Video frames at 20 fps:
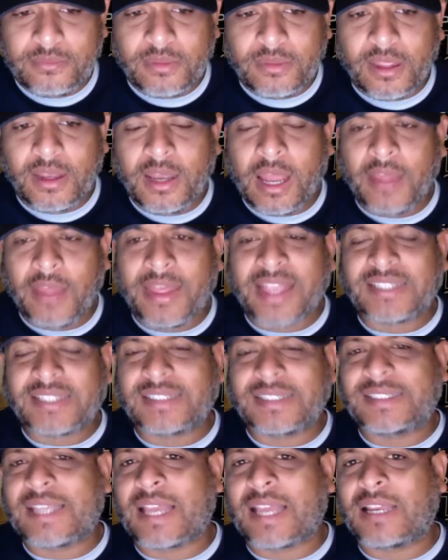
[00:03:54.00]
Now, that's
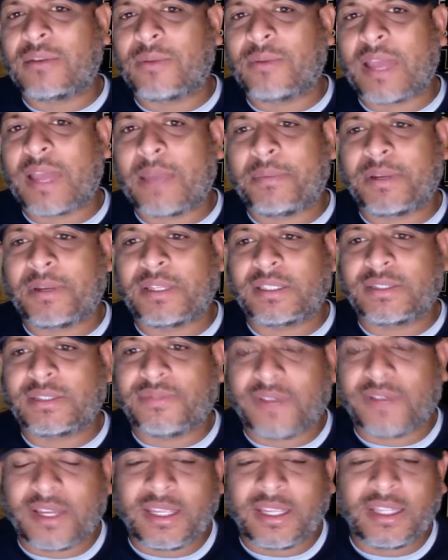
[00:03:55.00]
exactly what happened to this
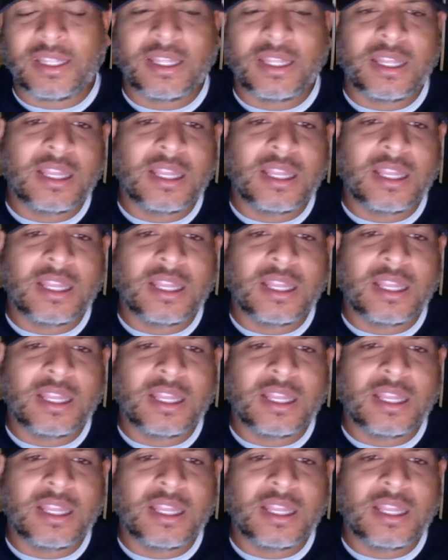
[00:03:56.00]
fight,